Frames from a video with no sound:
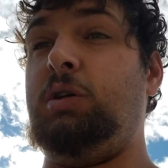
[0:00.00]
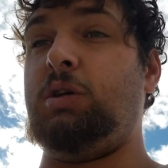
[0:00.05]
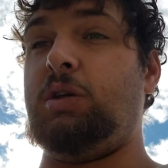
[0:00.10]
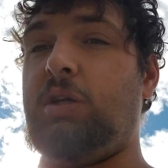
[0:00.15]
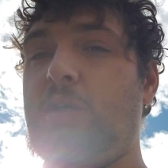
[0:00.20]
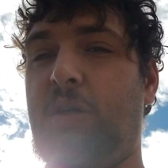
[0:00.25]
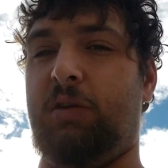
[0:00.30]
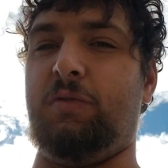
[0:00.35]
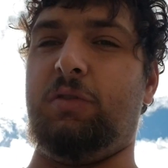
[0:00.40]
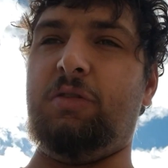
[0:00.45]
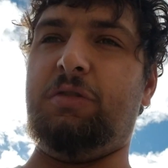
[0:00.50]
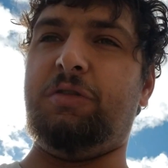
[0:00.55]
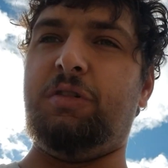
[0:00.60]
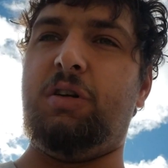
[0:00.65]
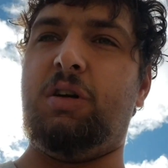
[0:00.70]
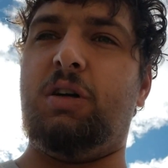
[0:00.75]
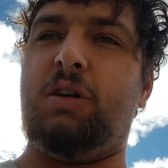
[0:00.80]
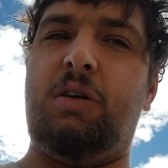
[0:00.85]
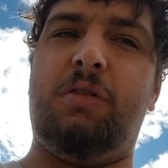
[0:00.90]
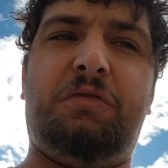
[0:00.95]
And
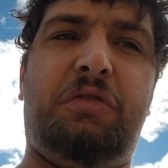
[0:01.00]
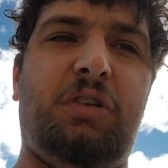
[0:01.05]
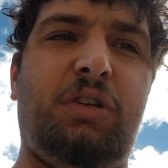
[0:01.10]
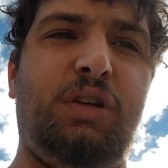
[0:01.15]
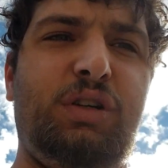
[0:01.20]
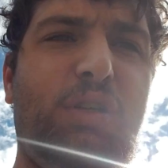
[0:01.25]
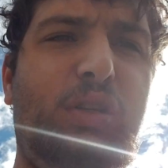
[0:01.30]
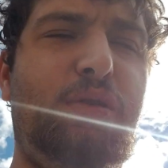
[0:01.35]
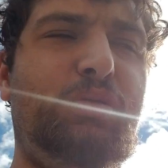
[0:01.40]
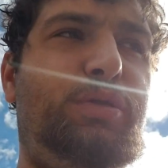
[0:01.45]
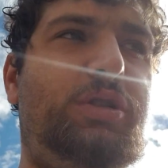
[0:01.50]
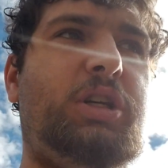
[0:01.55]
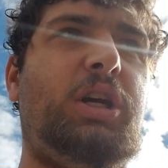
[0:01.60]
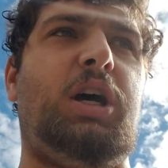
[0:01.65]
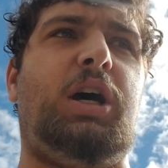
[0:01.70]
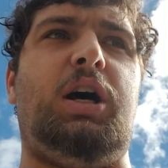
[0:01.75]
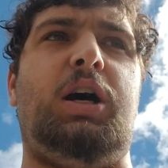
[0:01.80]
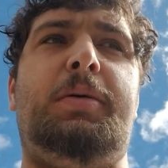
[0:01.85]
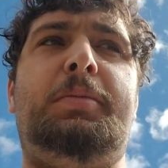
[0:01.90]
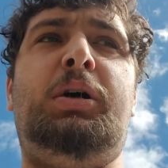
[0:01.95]
for a new
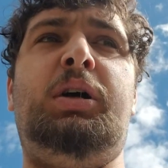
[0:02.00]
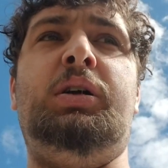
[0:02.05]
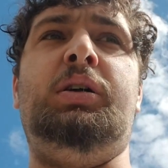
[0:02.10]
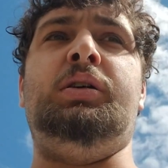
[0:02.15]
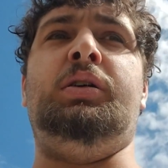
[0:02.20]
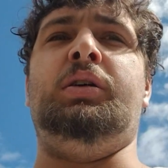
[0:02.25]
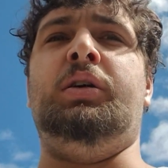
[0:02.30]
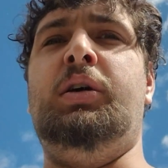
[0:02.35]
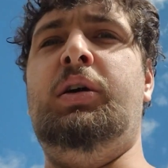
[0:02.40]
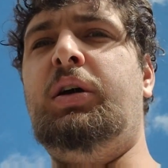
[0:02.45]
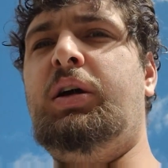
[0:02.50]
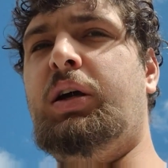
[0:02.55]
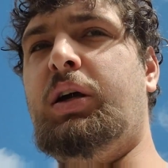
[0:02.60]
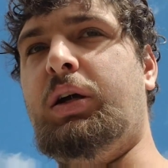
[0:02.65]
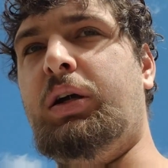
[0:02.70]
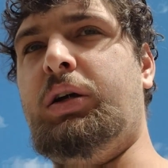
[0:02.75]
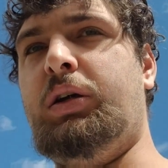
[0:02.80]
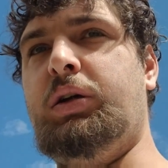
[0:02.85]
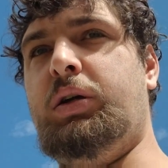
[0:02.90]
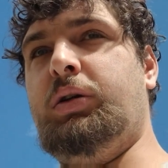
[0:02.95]
job,
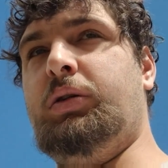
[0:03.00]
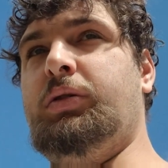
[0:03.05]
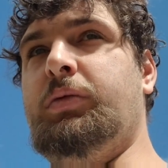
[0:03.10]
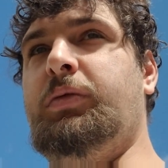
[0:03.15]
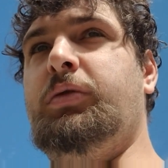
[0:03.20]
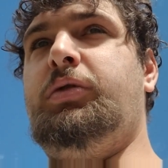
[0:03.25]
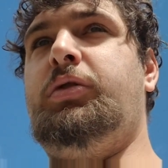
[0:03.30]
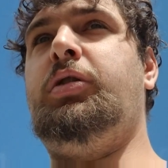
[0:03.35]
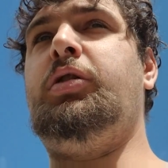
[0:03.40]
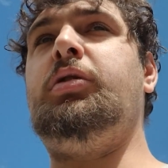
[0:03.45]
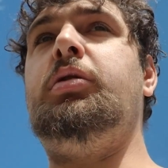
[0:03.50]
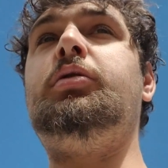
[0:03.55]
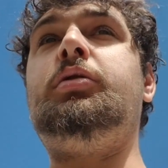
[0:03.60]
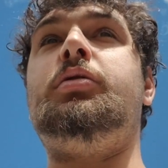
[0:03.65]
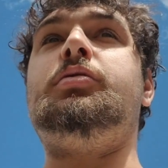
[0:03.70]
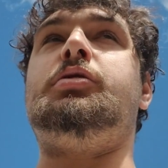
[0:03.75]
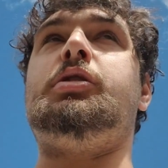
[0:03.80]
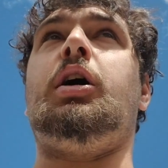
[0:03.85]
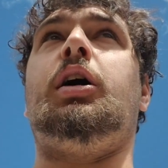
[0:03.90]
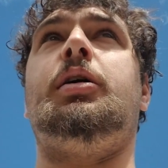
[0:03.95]
and 2
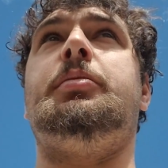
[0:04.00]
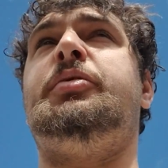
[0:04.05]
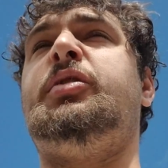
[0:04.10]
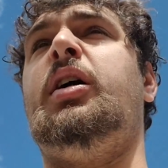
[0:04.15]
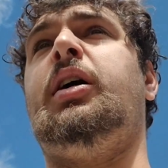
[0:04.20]
new jobs,